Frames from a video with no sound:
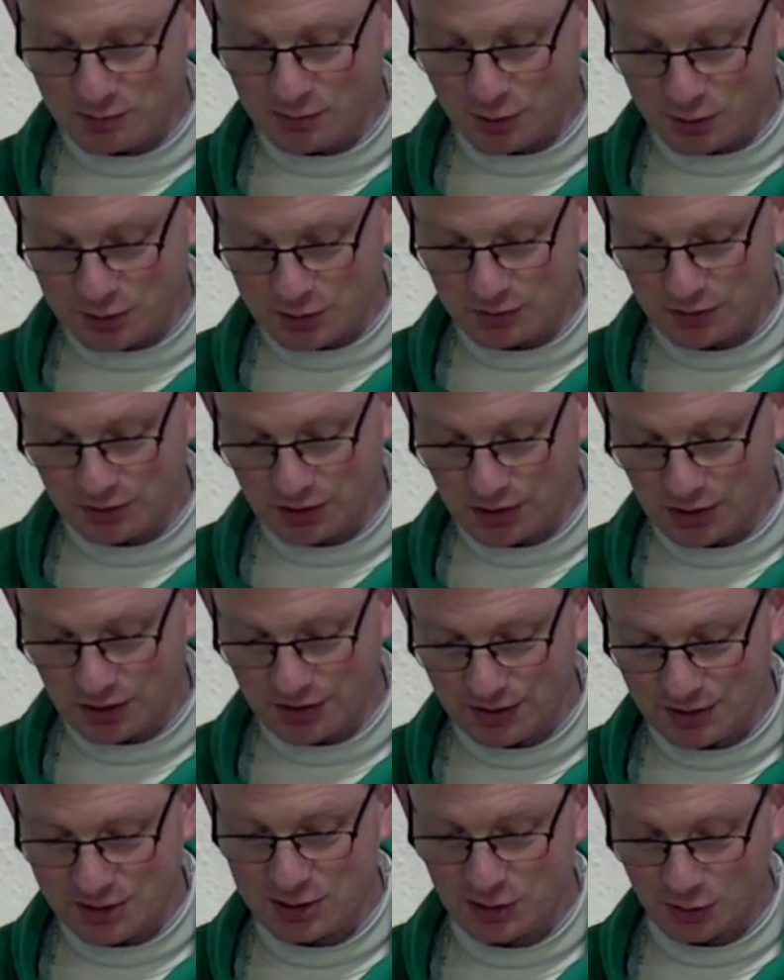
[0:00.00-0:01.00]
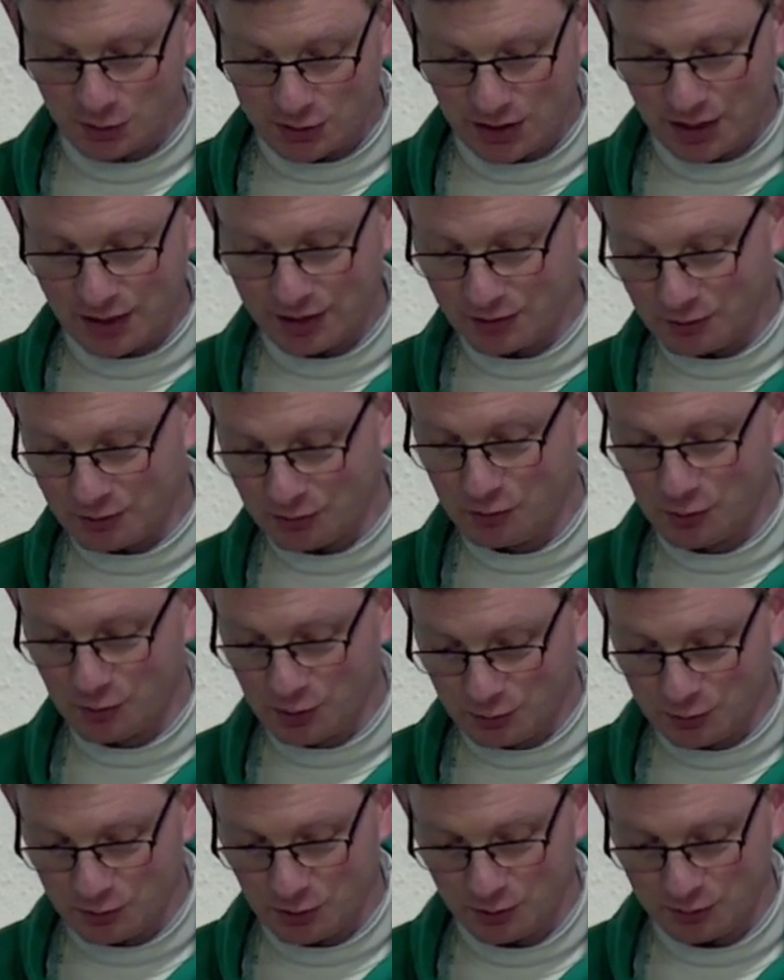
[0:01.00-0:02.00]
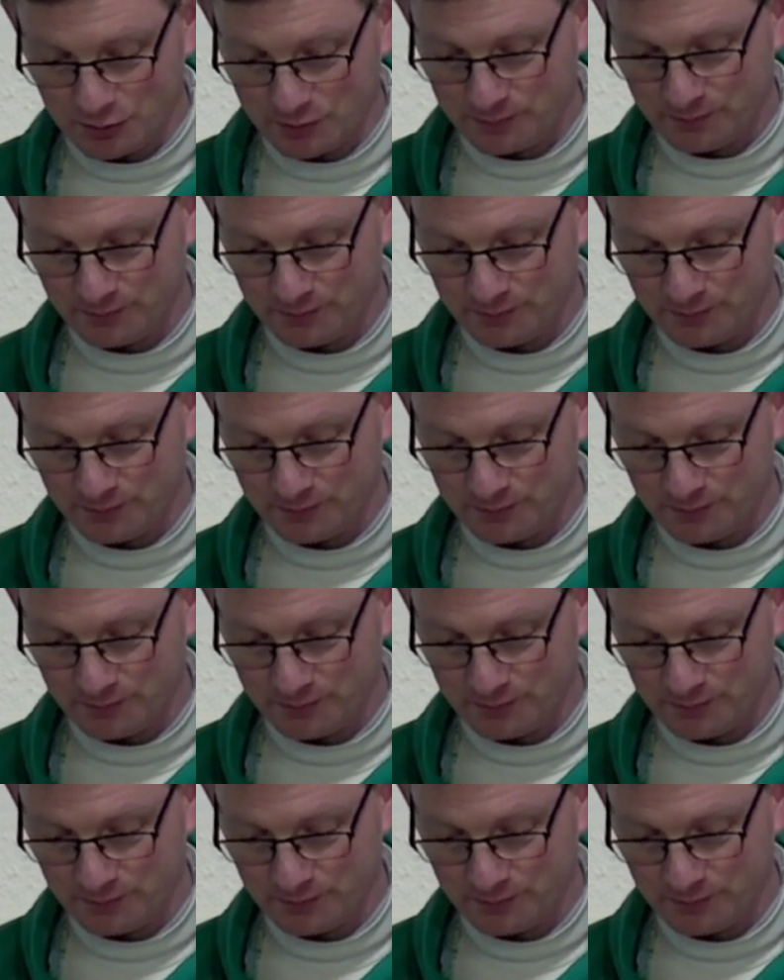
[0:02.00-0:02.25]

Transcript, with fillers: merciful God, slow to anger, full of love,